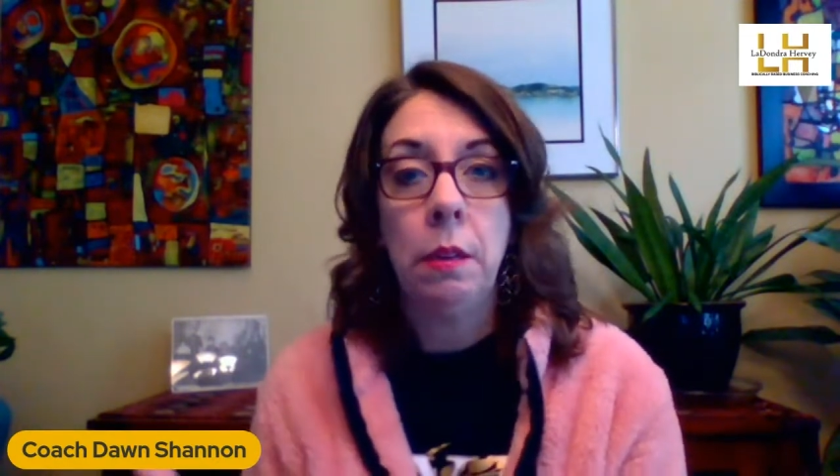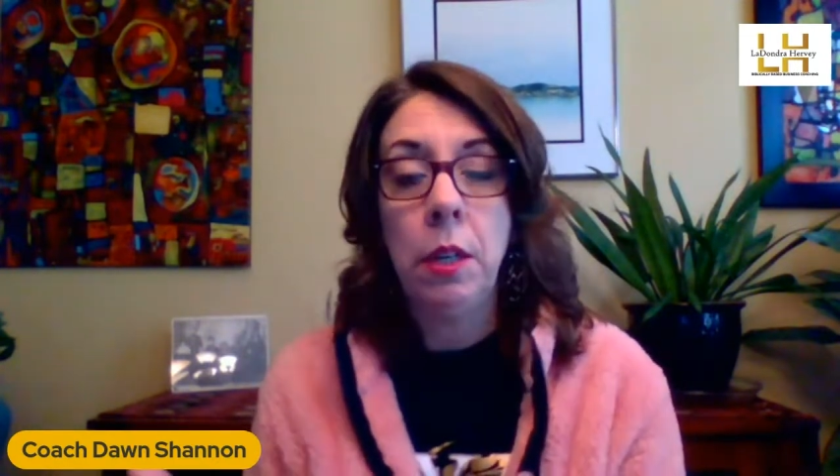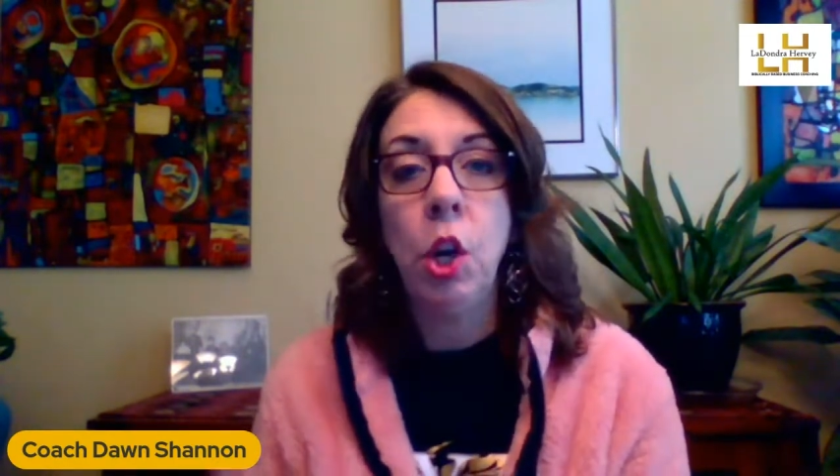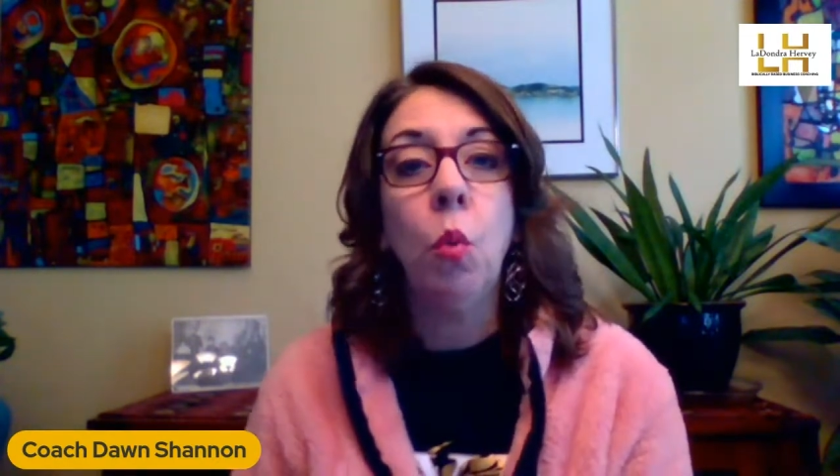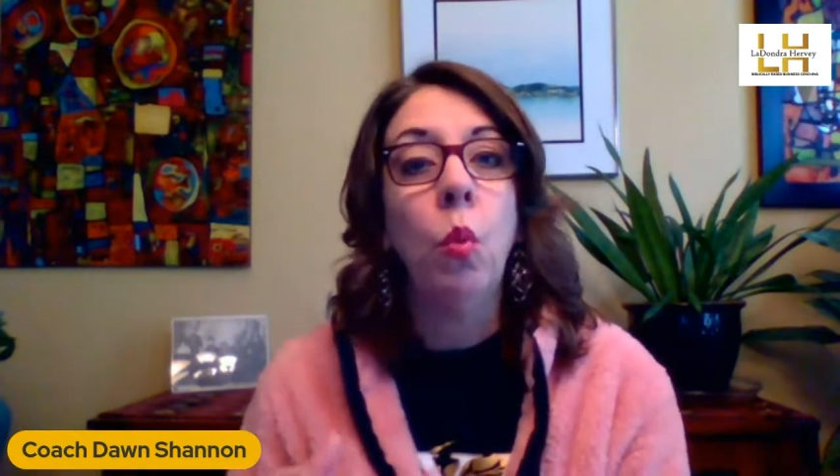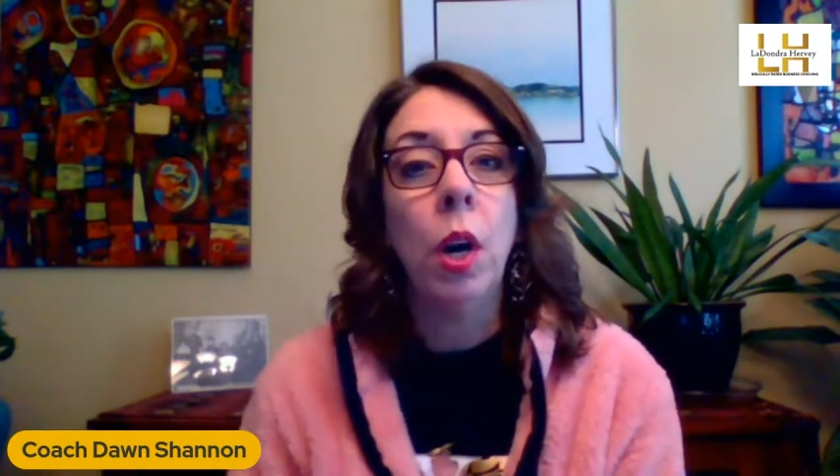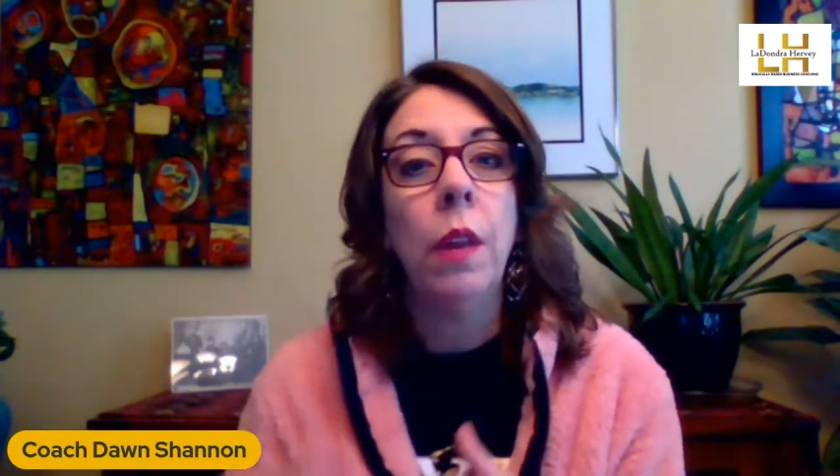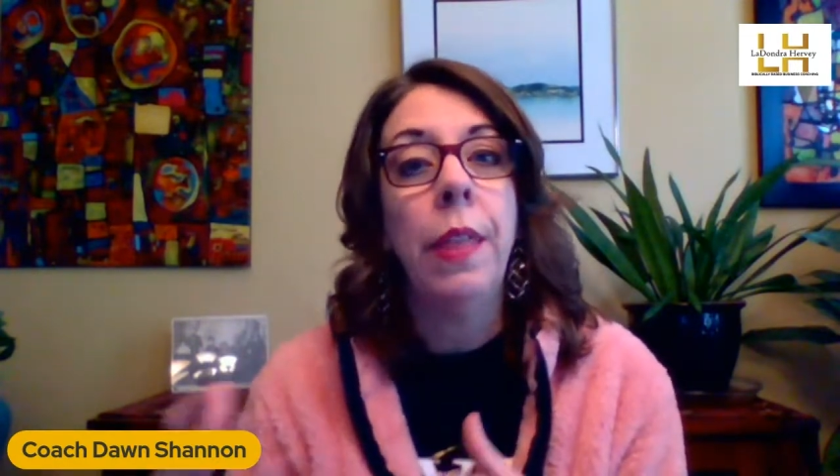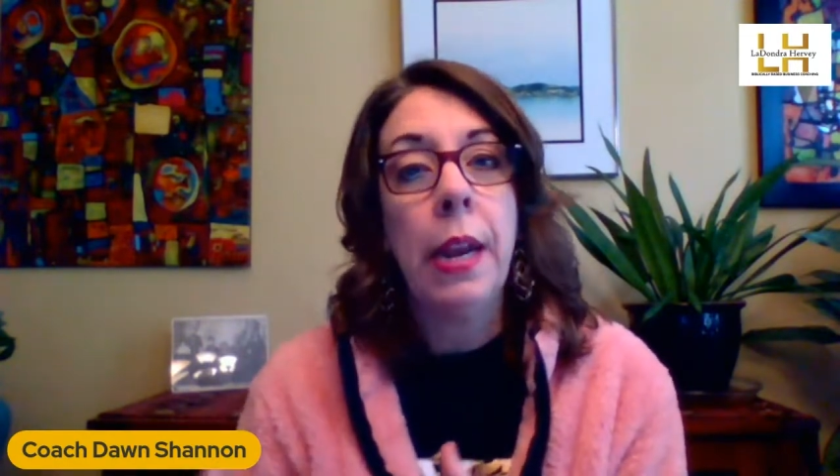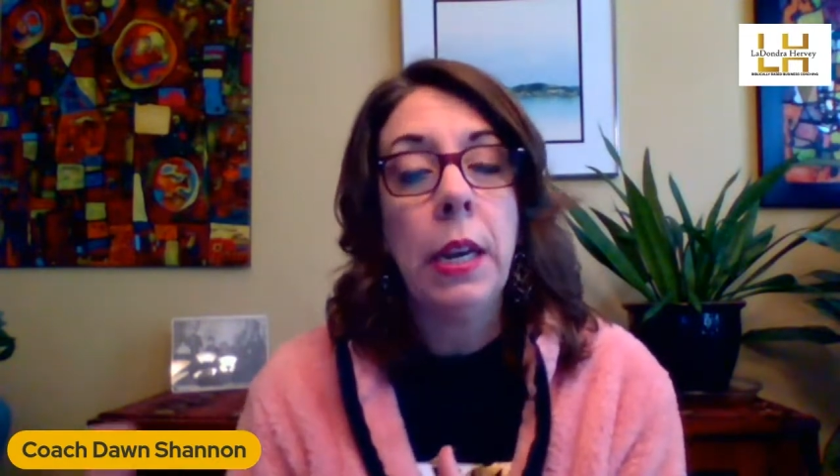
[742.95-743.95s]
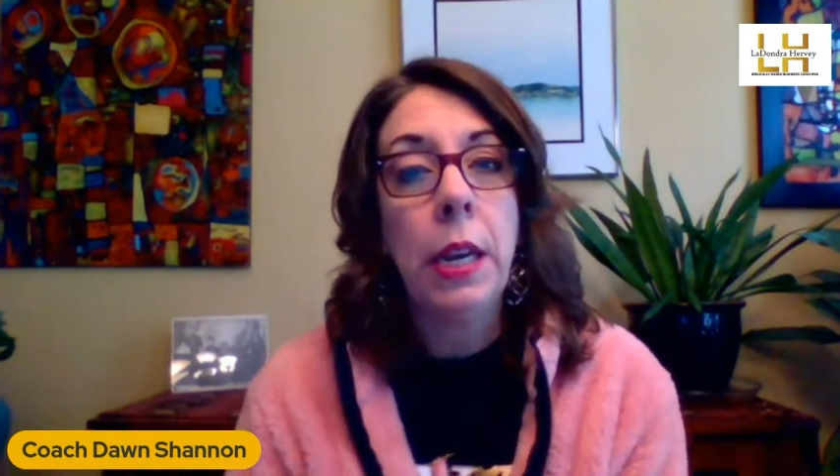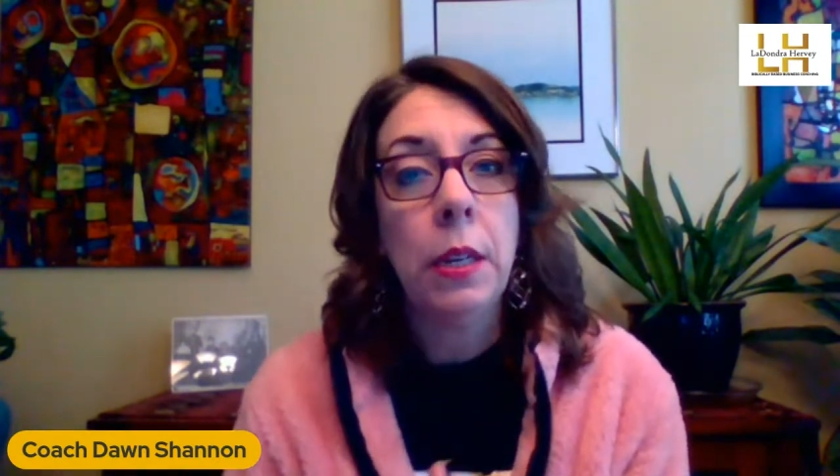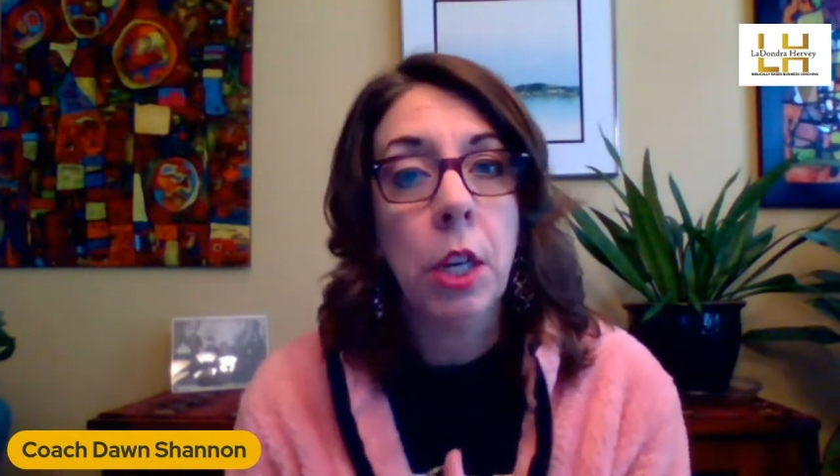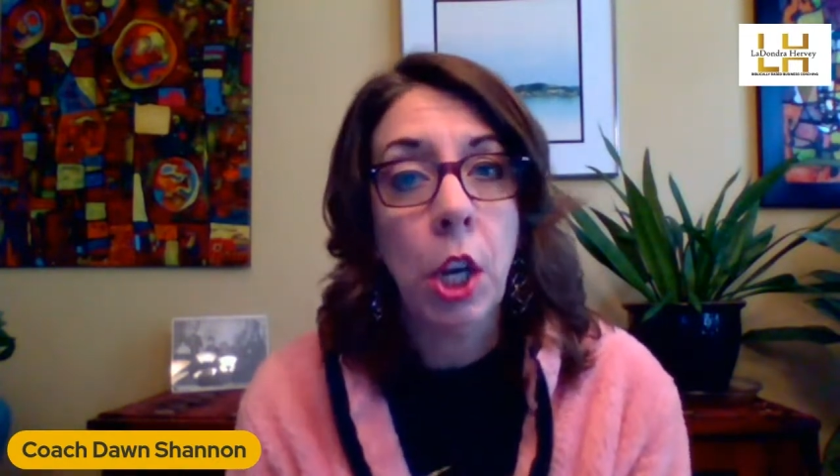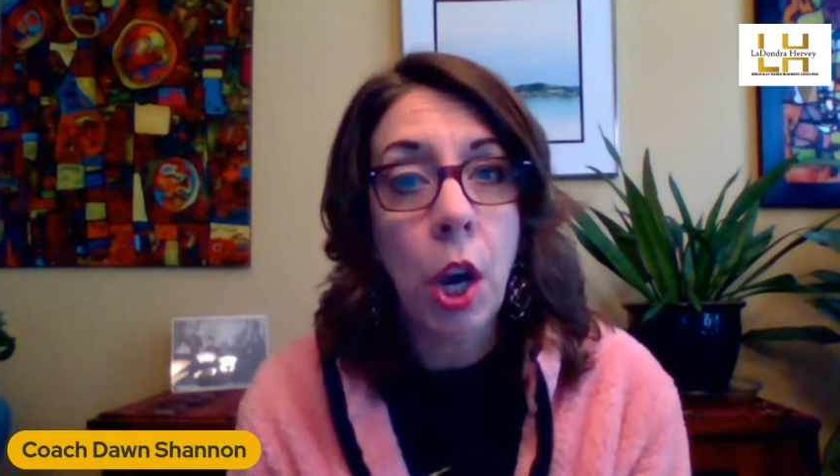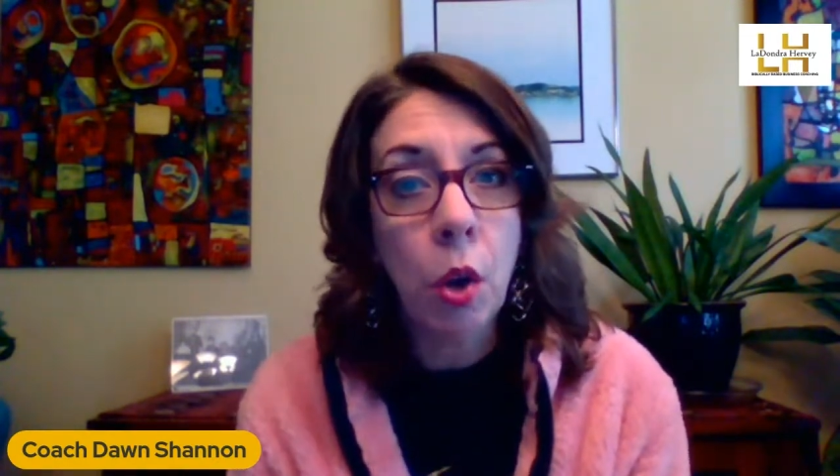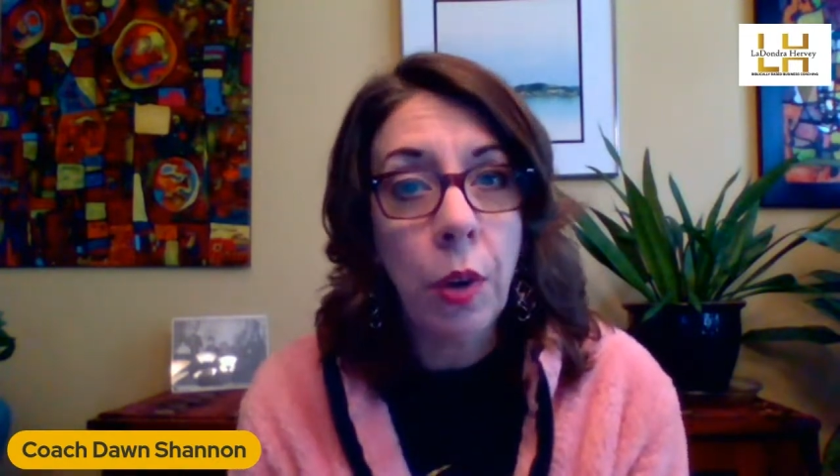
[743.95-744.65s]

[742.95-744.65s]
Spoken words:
where they need to go